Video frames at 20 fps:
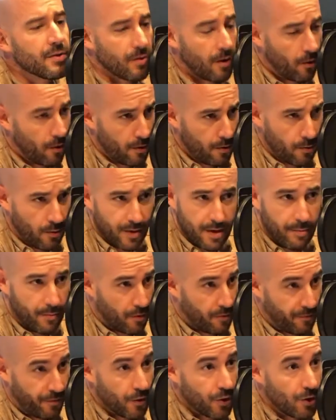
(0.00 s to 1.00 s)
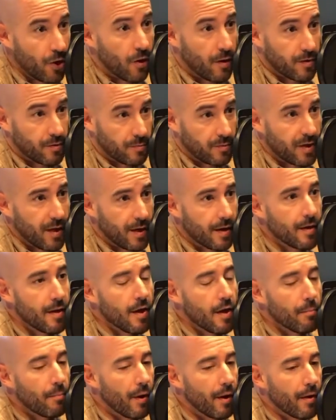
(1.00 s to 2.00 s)
hardcore Democrat for sure. That's what I'm saying.
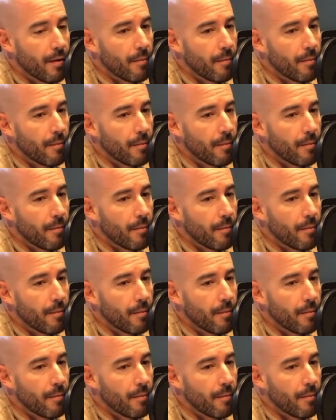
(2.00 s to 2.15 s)
But